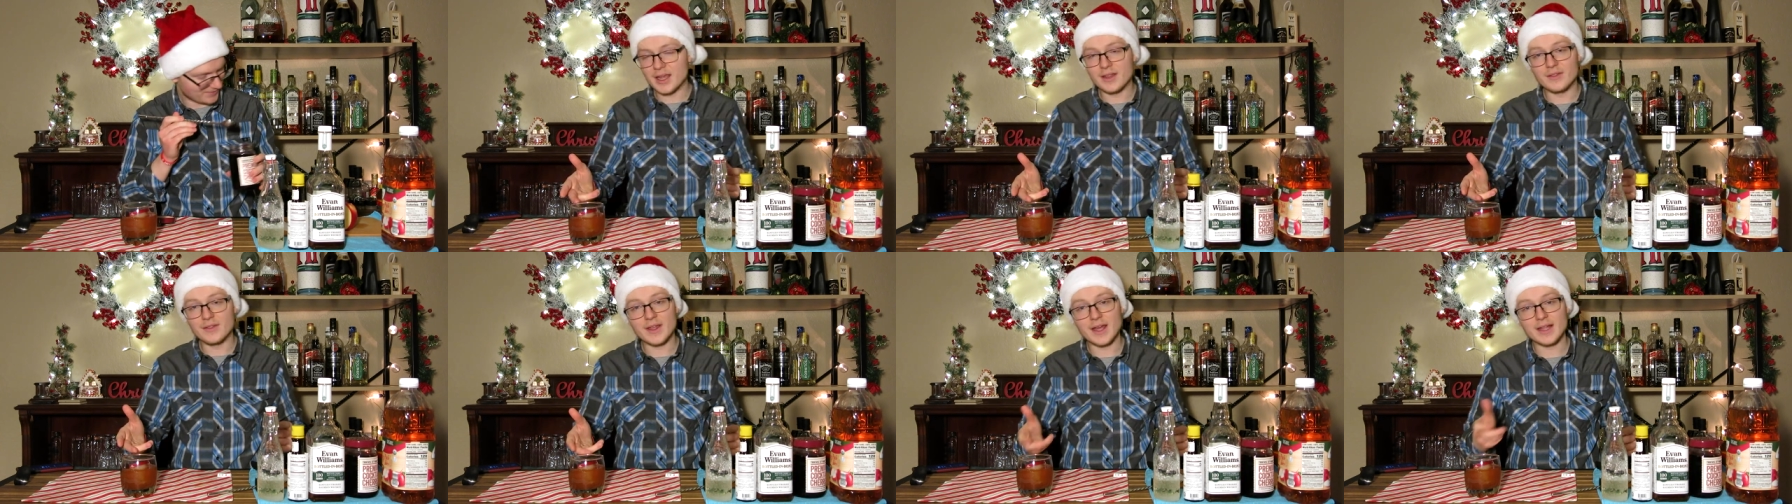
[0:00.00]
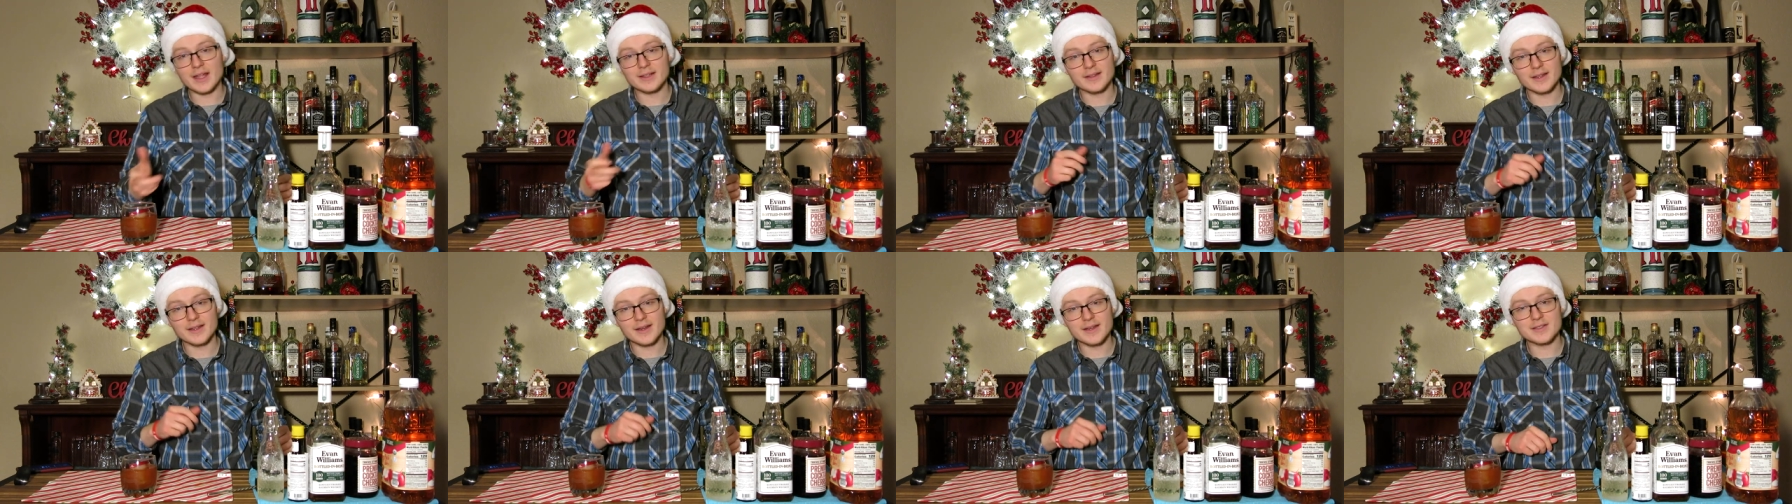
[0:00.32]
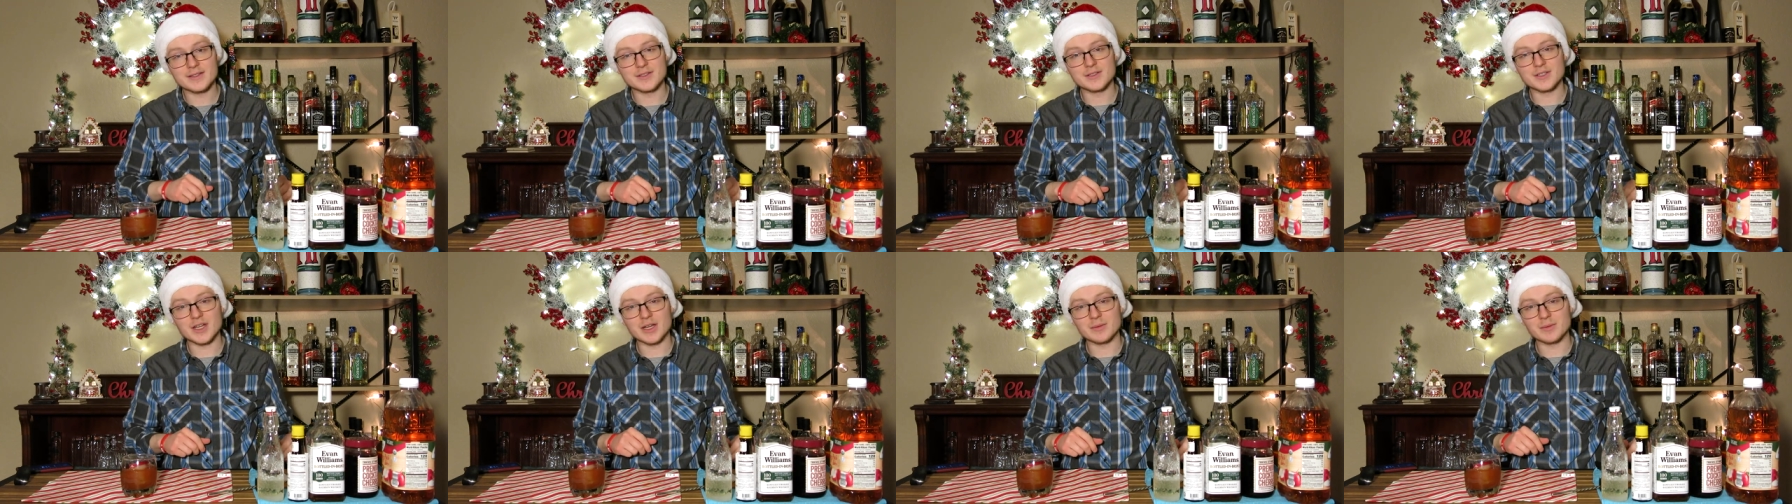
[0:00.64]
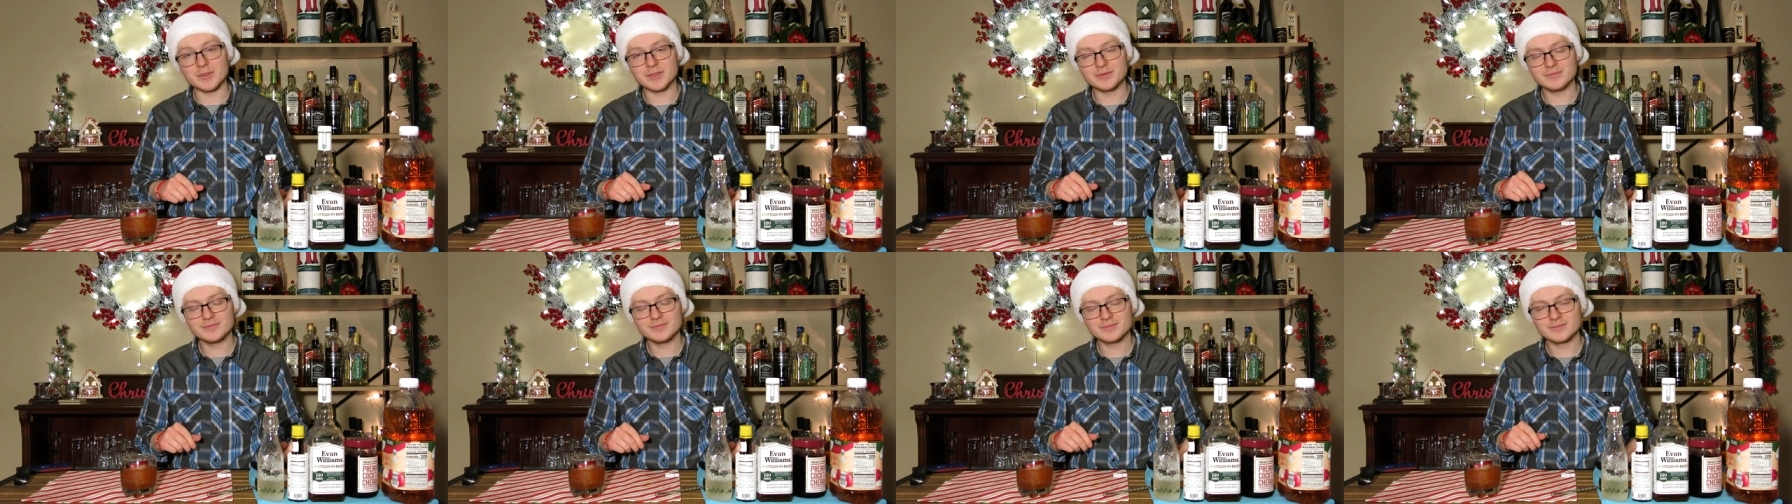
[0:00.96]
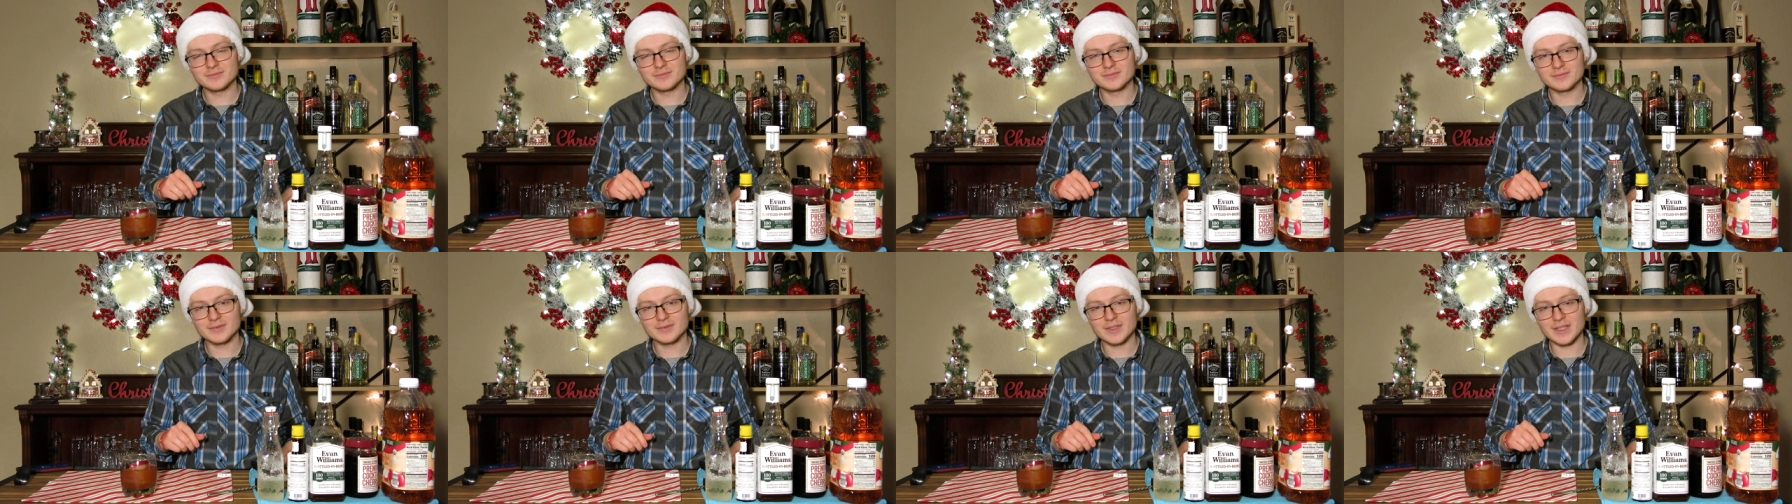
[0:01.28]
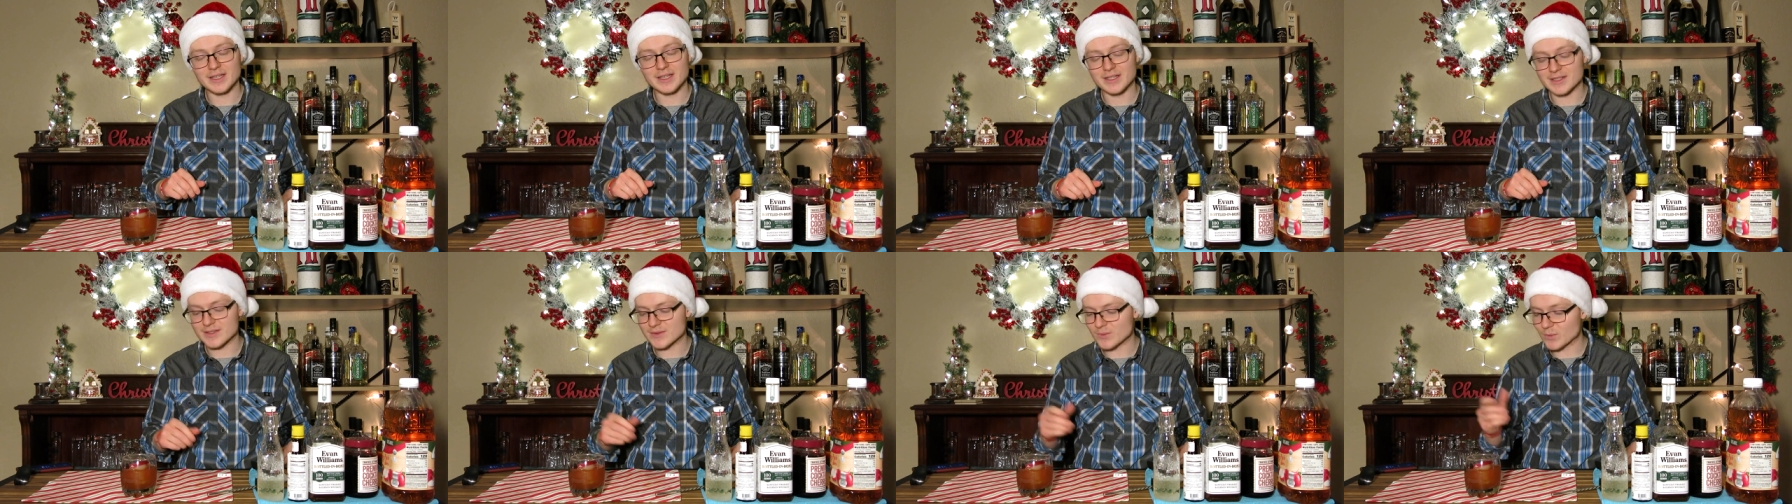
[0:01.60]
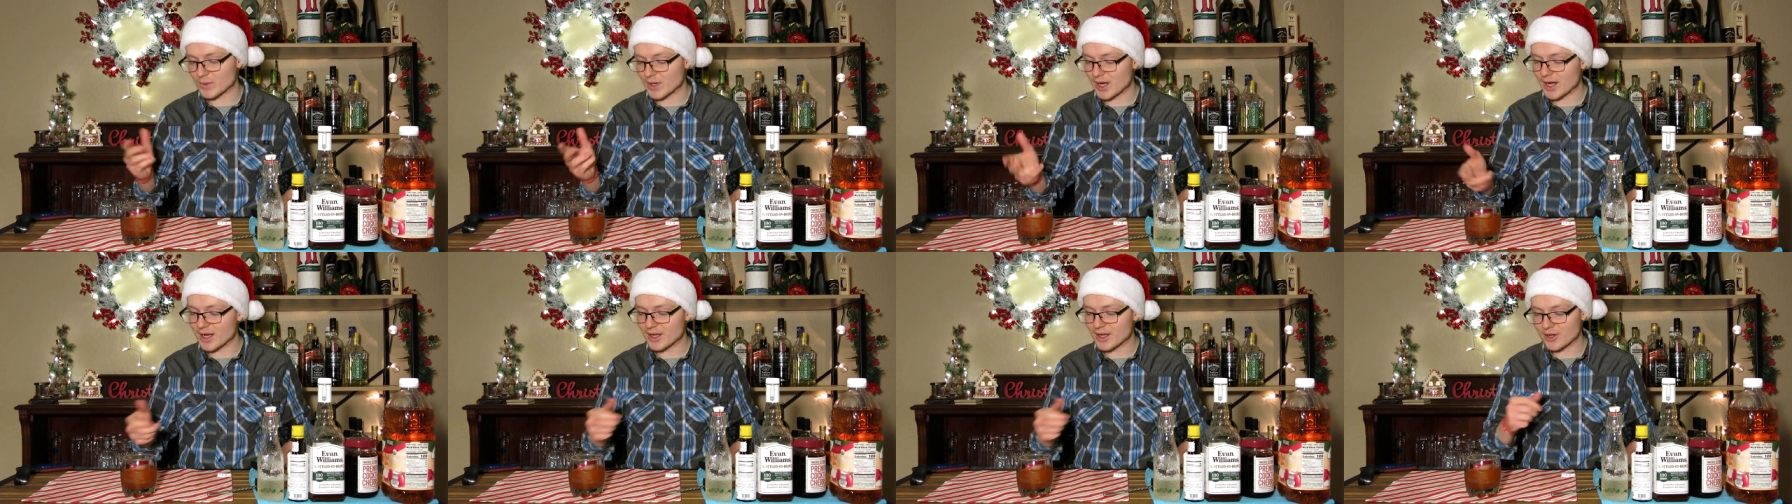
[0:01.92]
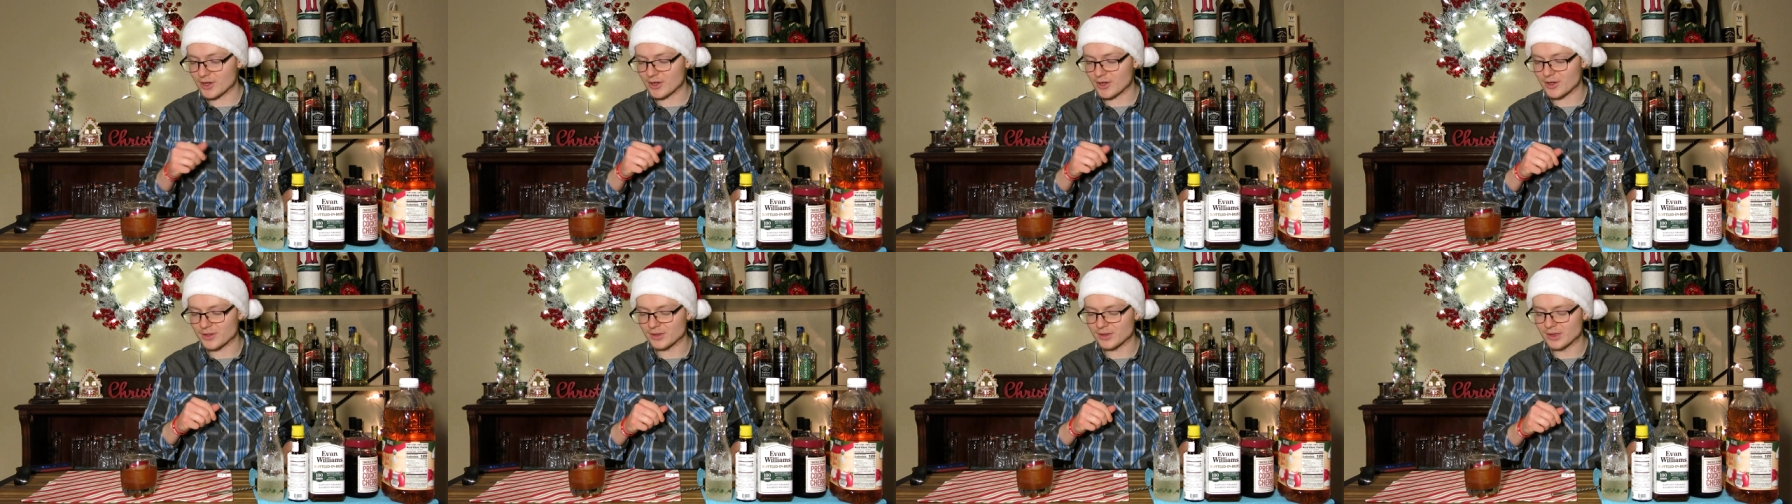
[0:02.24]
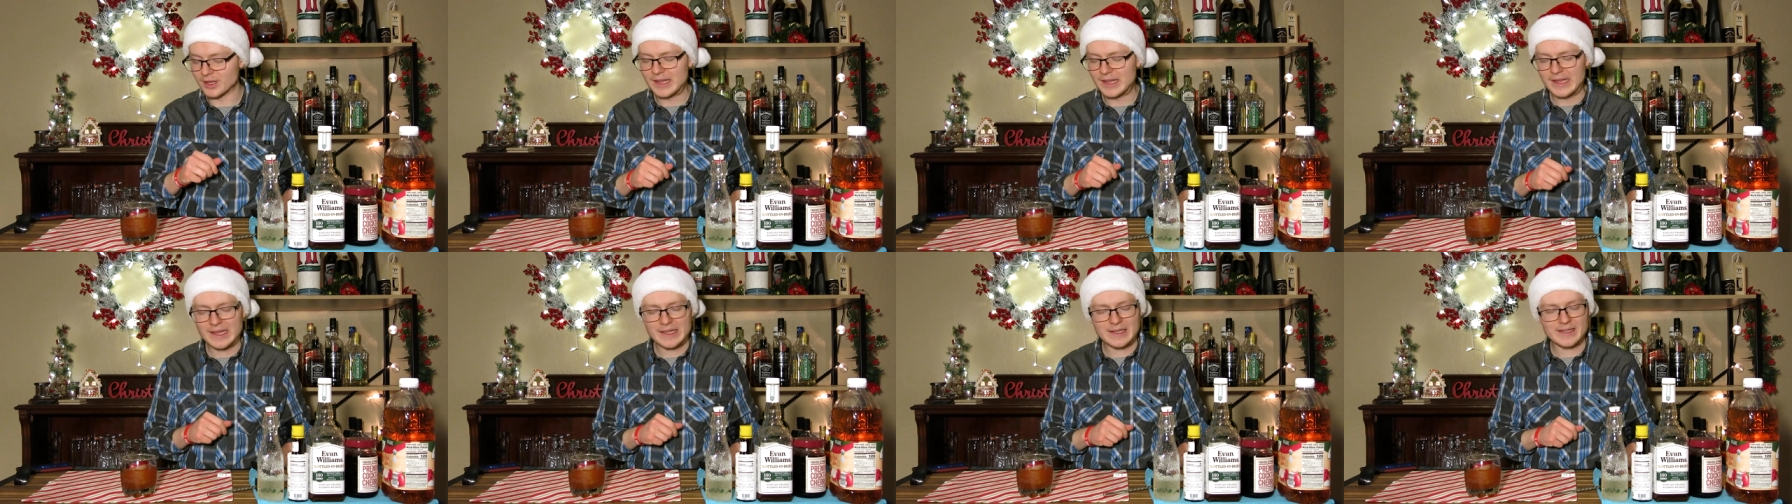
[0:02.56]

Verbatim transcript: And that, ladies and gentlemen, is what I call